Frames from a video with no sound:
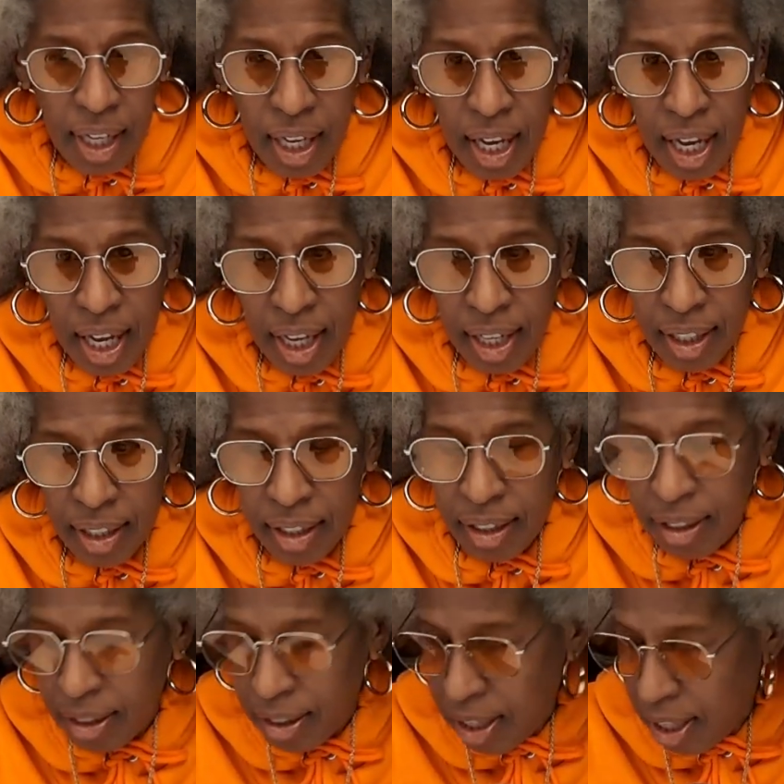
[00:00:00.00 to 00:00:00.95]

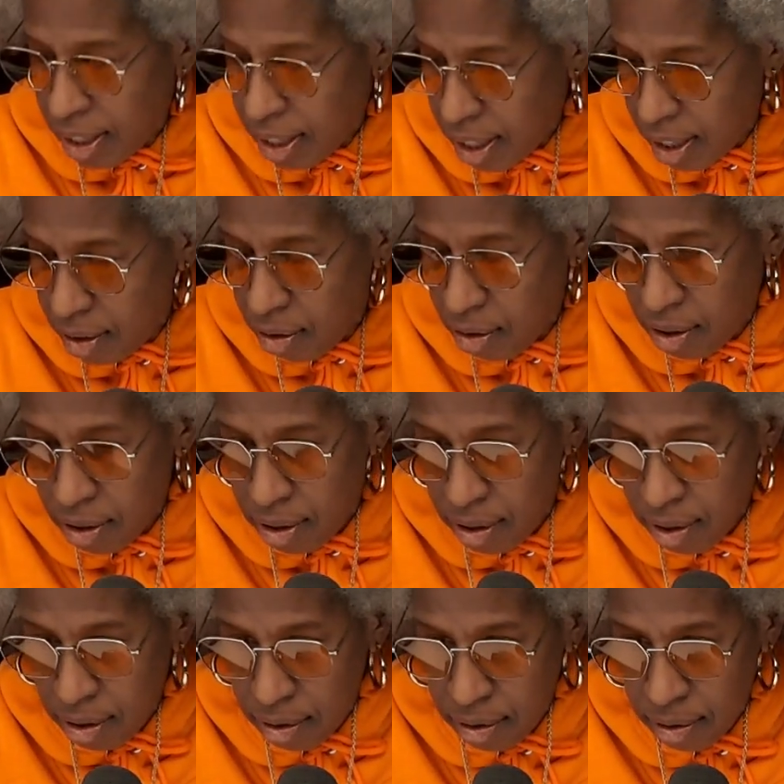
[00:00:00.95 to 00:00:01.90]
and, and then
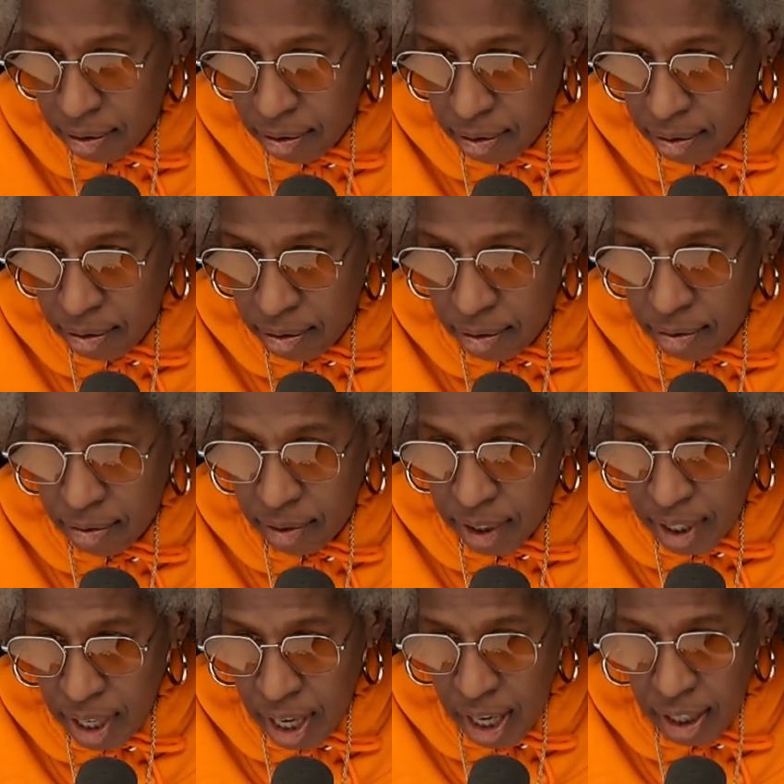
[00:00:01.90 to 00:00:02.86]
also
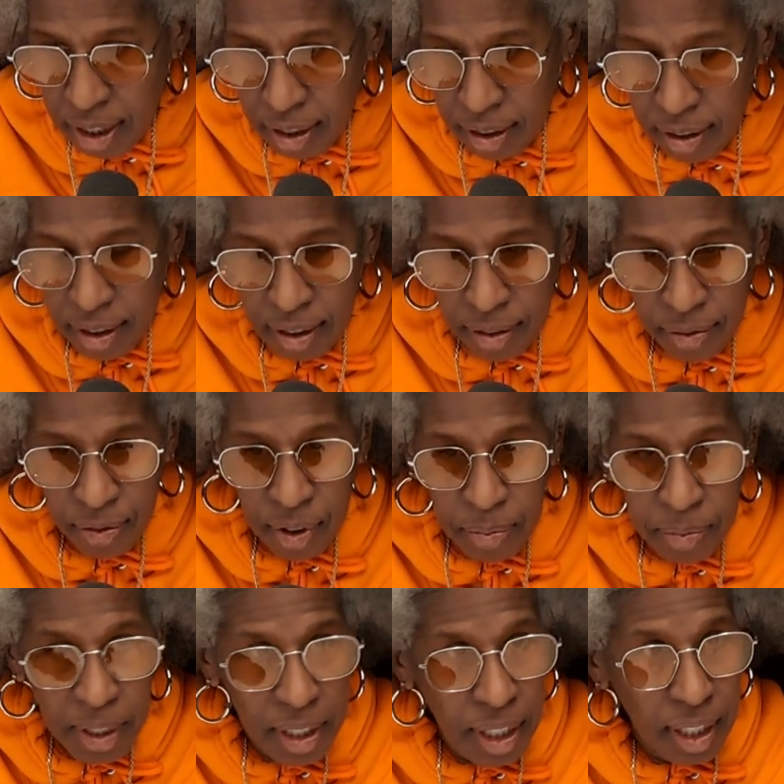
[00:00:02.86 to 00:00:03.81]
retire
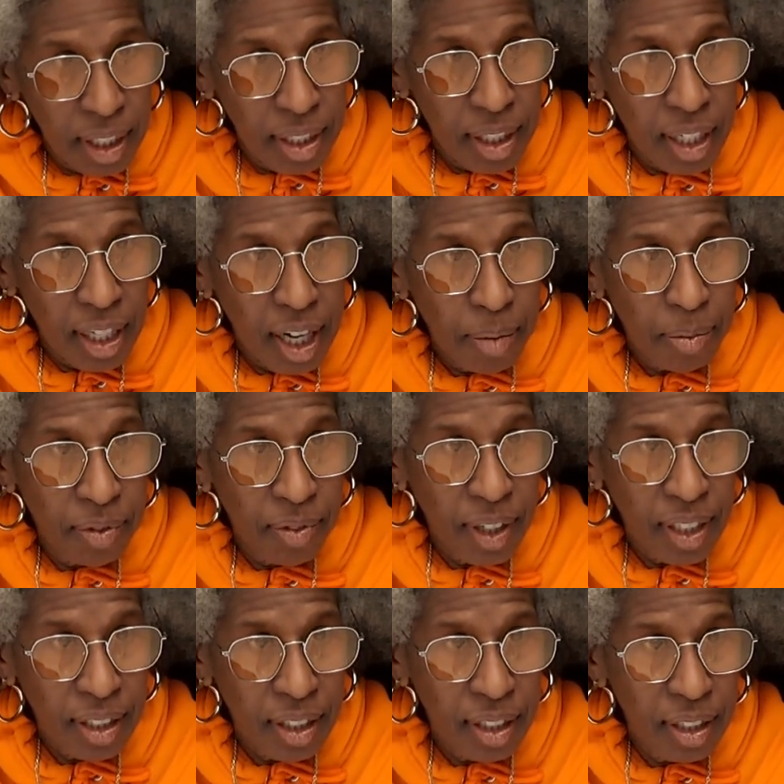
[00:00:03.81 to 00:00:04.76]
from the day-to-day
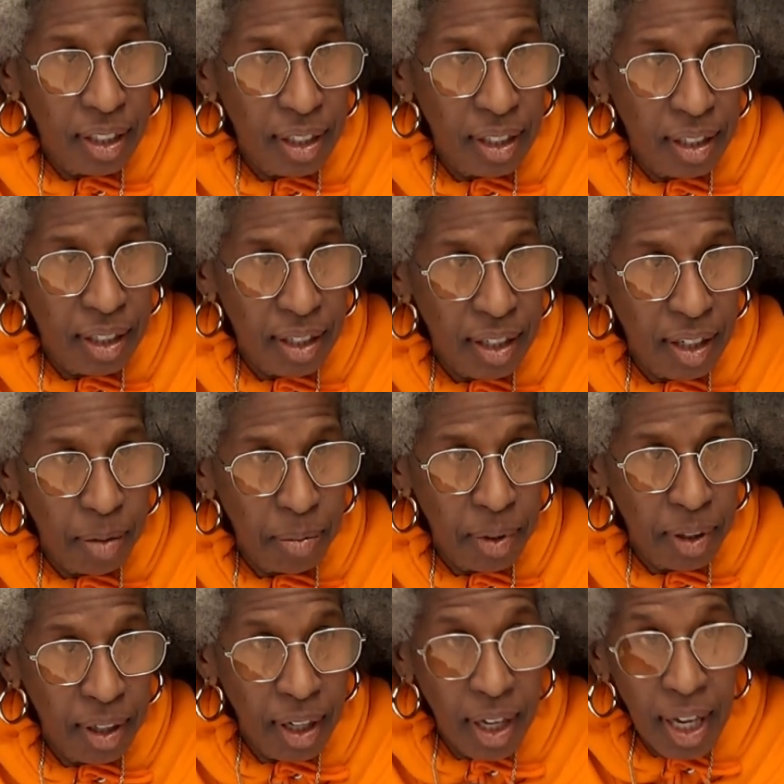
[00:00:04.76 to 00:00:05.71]
operation in
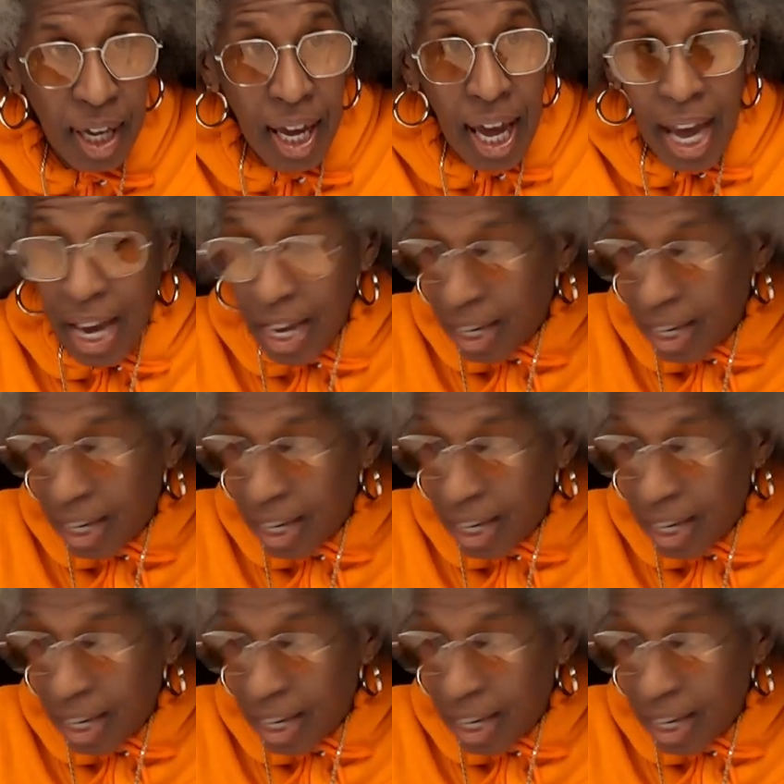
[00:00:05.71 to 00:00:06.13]
December. And